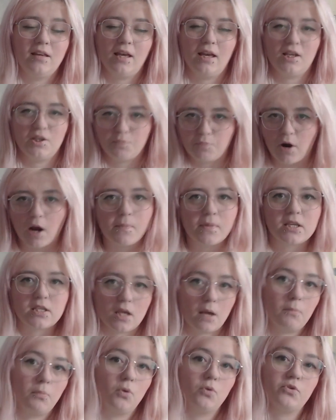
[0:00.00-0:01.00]
as prime
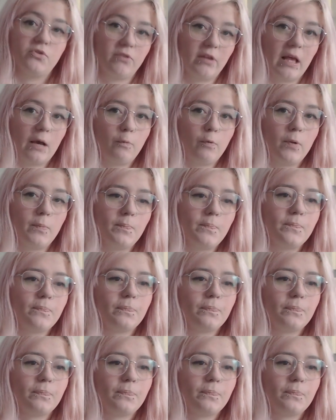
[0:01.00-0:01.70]
examples for that one.